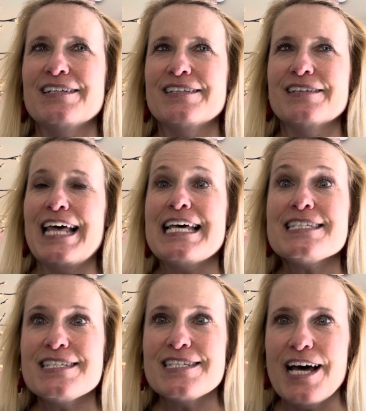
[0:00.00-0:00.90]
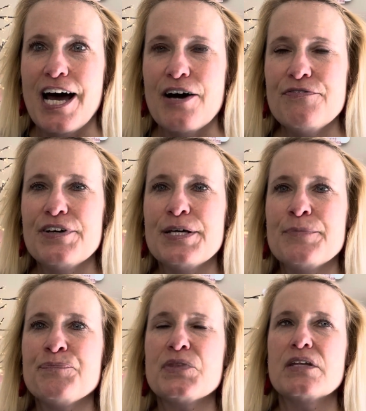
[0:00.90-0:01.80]
less stuff,
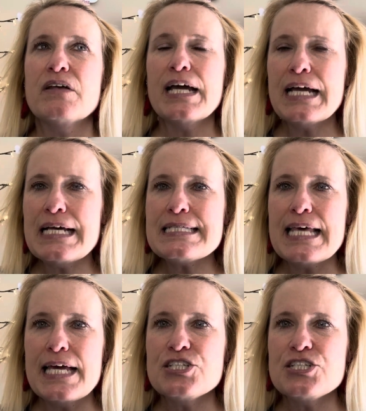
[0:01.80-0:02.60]
like I said,